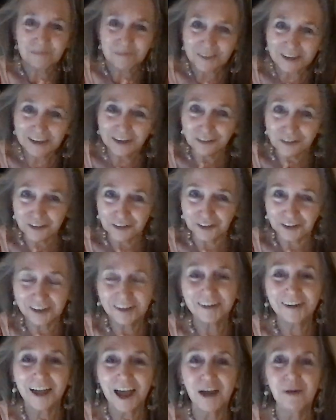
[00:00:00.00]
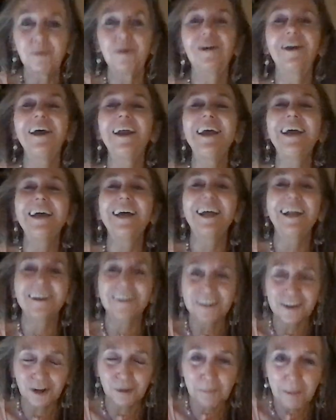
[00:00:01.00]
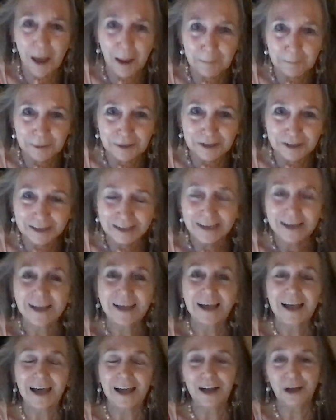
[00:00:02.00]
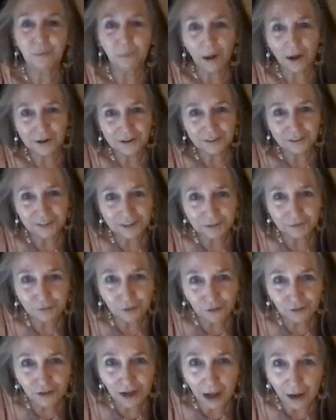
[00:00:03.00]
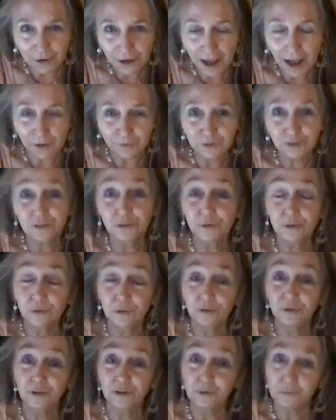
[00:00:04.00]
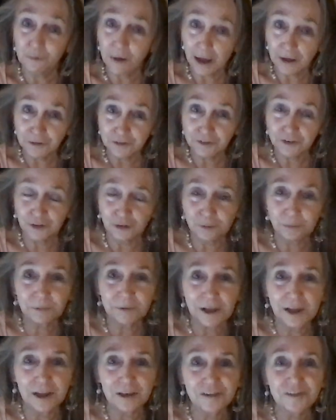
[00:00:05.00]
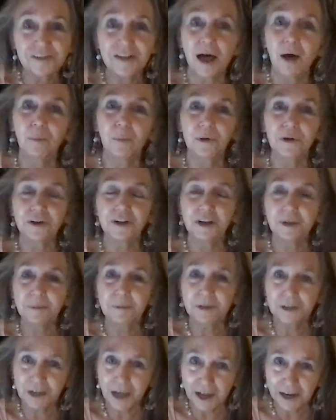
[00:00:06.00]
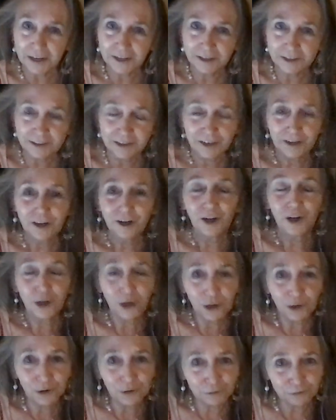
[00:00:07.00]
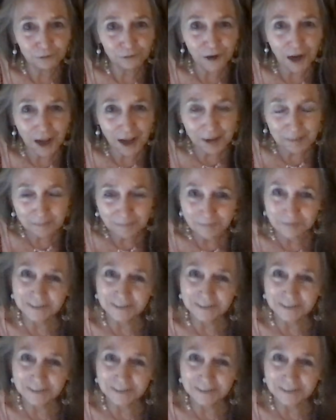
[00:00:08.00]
It's looking like we're gonna get a little puppy, and I wanted to give a shout out to the rescue place that we're gonna be getting her from.